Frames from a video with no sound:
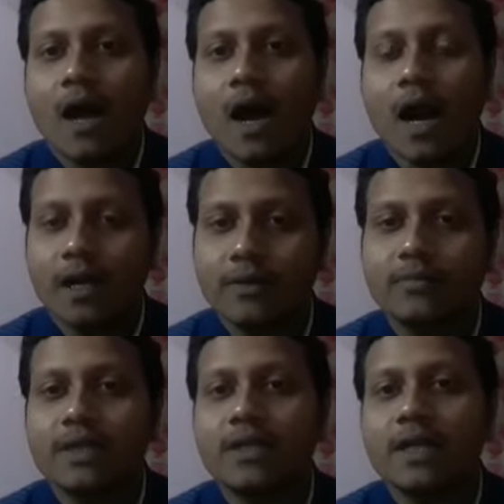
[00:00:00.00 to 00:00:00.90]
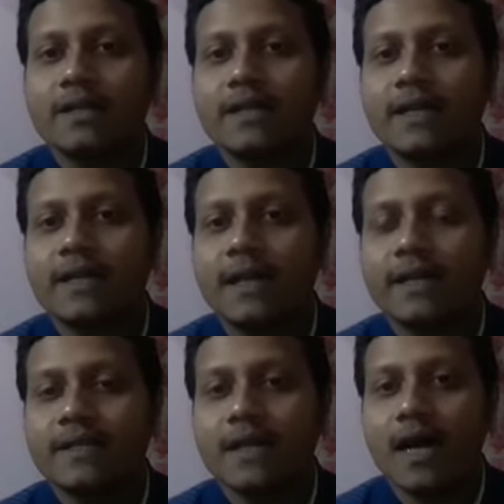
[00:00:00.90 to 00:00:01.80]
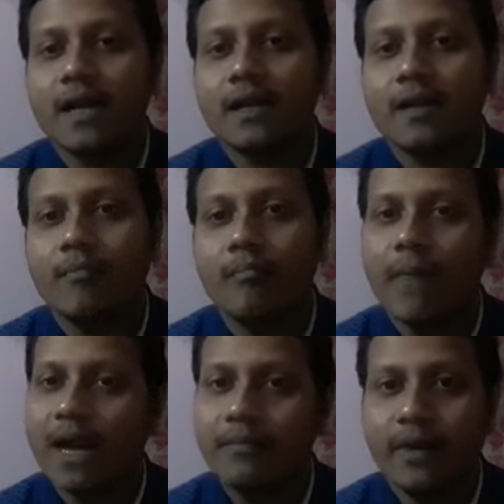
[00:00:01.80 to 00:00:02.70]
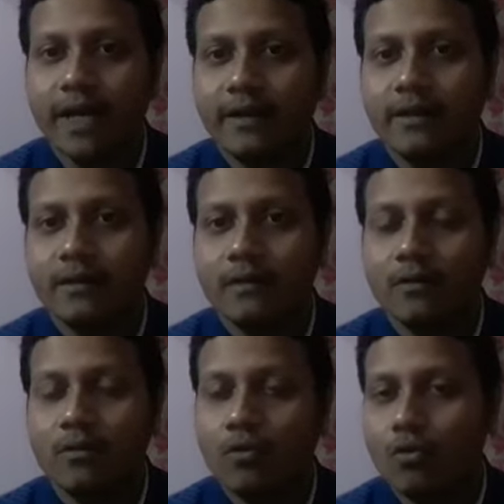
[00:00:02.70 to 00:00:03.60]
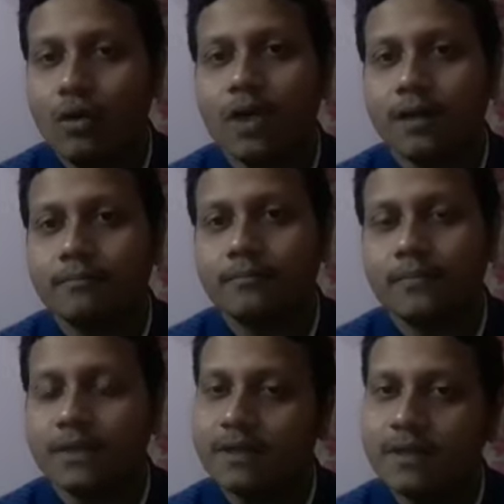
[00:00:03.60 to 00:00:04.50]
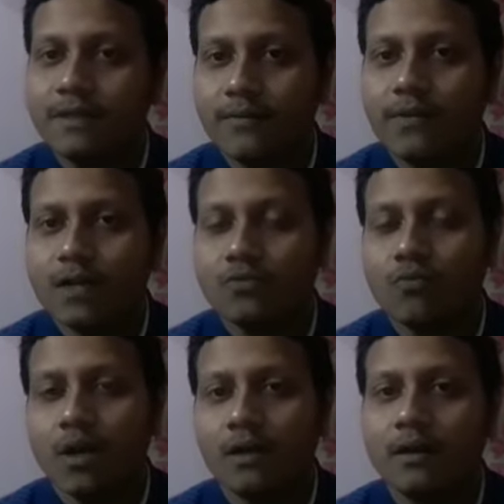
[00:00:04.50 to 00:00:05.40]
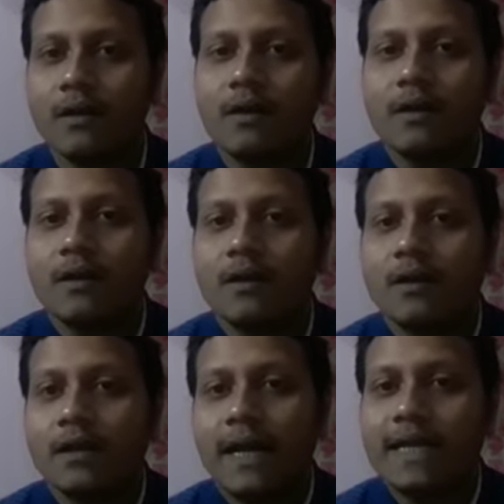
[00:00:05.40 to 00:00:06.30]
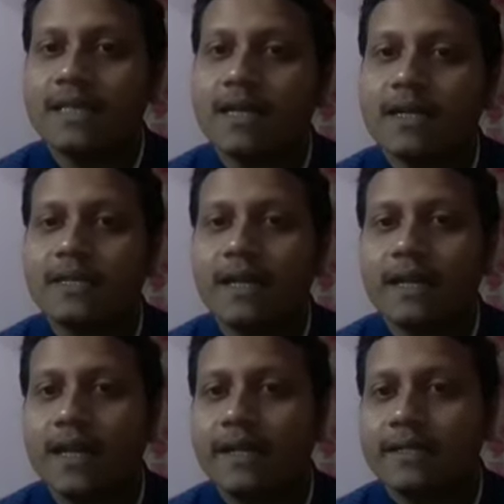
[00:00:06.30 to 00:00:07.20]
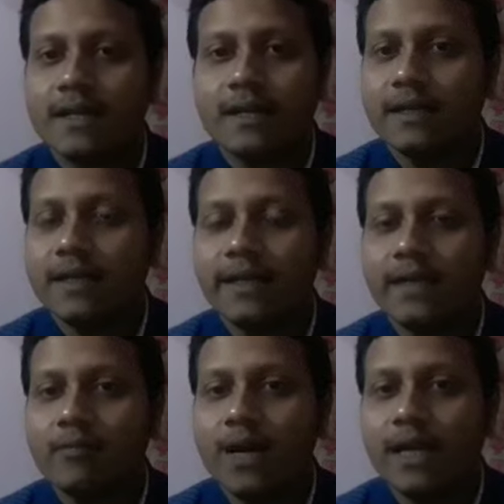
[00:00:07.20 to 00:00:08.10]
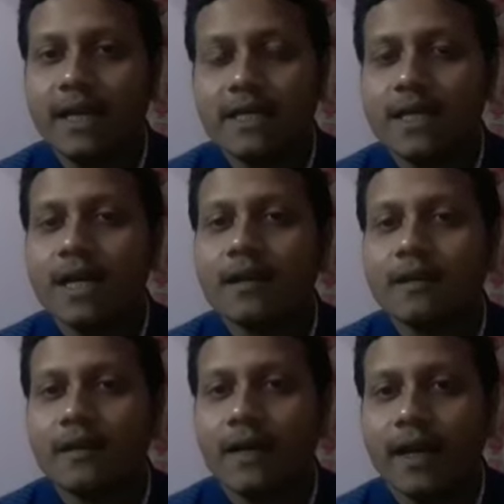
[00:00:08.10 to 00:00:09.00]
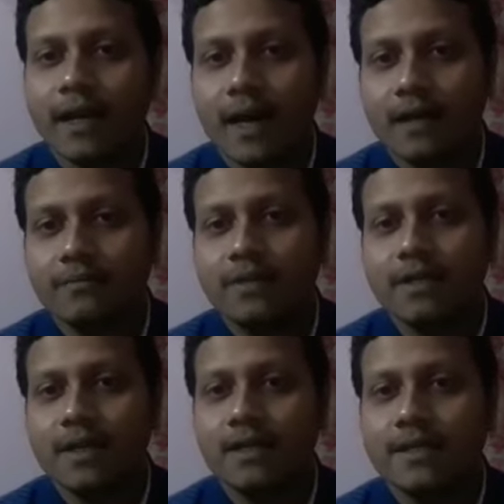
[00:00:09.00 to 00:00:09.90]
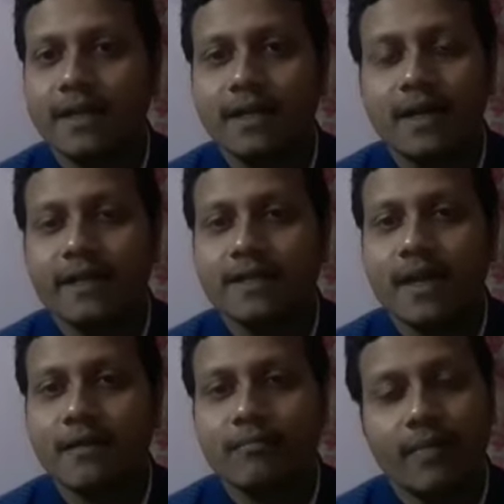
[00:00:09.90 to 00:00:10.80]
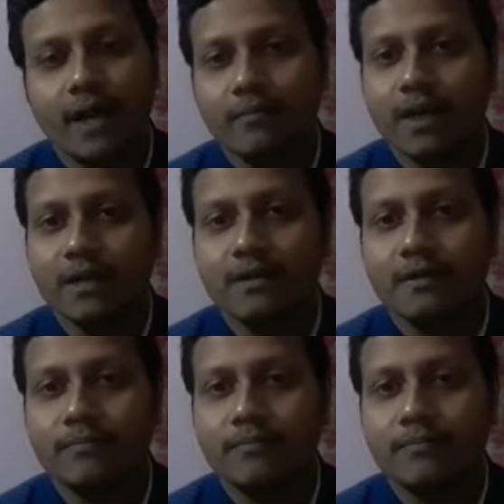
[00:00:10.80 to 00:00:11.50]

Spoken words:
artificial satellites are man-made. Okay, this is the first one. Natural satellites are created by nature and artificial satellites are man-made.